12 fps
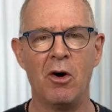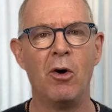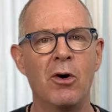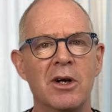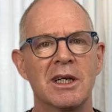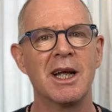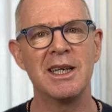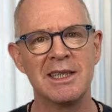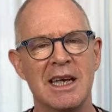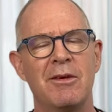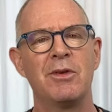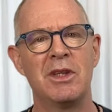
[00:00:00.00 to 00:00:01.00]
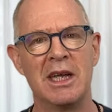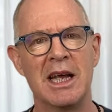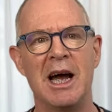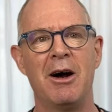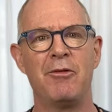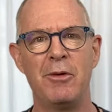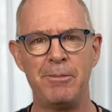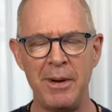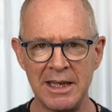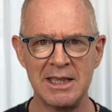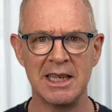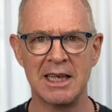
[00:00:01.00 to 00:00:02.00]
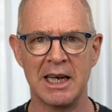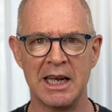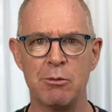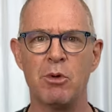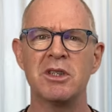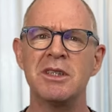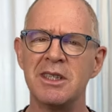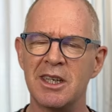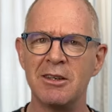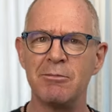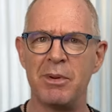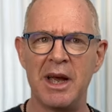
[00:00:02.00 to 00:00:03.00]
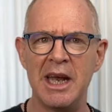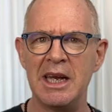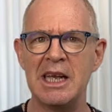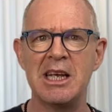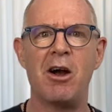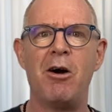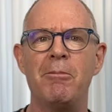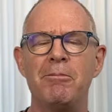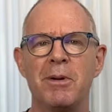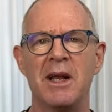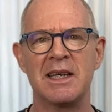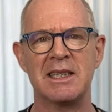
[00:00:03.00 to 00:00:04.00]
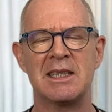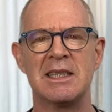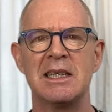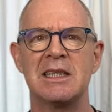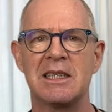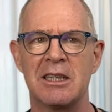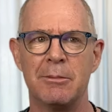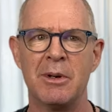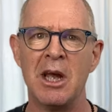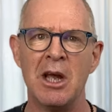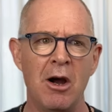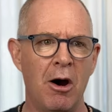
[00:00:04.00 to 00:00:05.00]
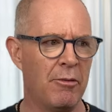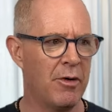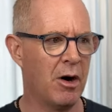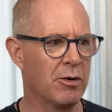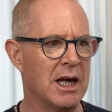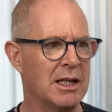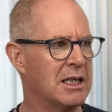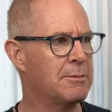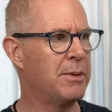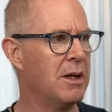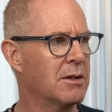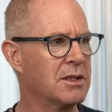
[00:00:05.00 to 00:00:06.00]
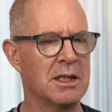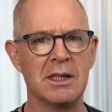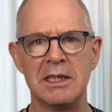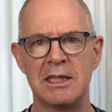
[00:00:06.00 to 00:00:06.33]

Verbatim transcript: organized everything alphabetically. It wasn't done by any complex system of, okay, this belonged to this